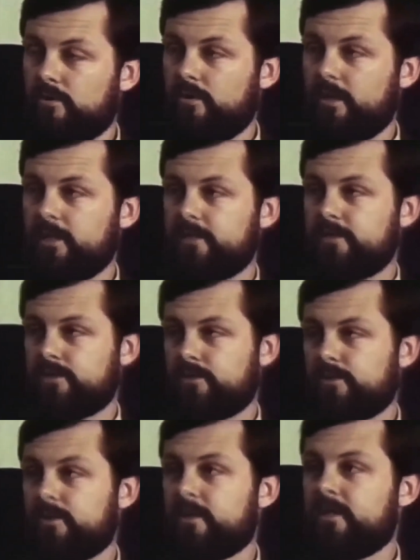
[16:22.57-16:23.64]
greatly
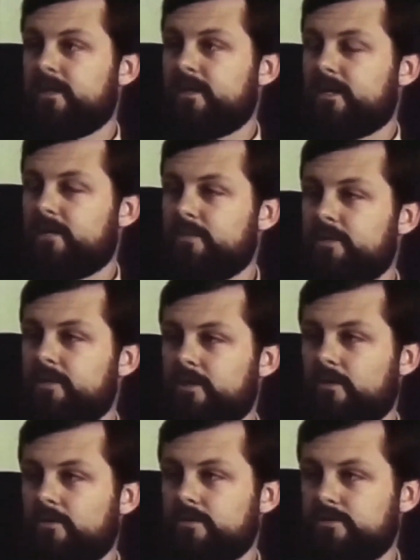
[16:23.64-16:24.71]
disordered and many of the
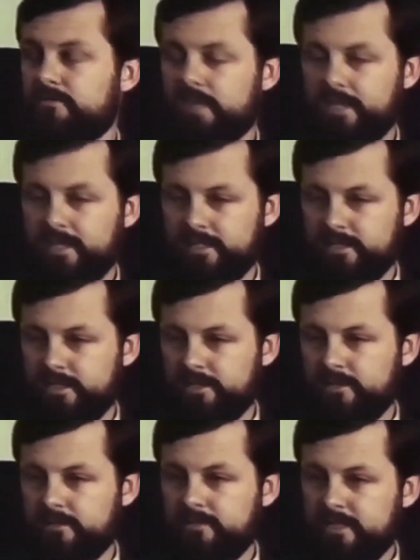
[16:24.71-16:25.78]
cultures fight against each
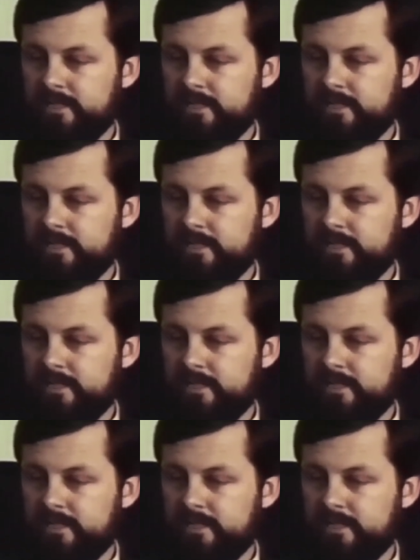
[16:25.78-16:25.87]
other.